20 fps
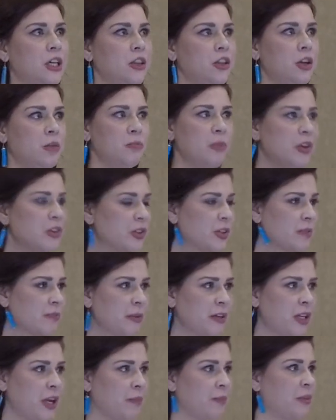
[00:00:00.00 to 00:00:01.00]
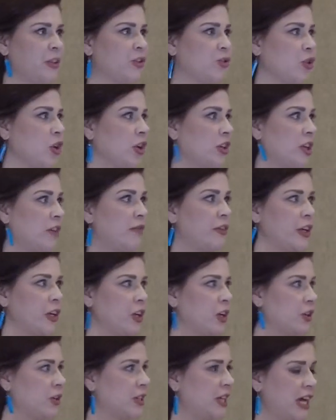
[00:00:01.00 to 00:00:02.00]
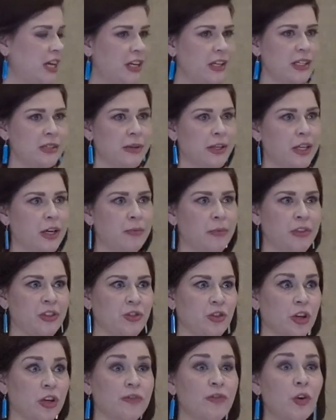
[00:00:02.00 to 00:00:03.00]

muscles might not be strong enough, their tendons might not be strong enough,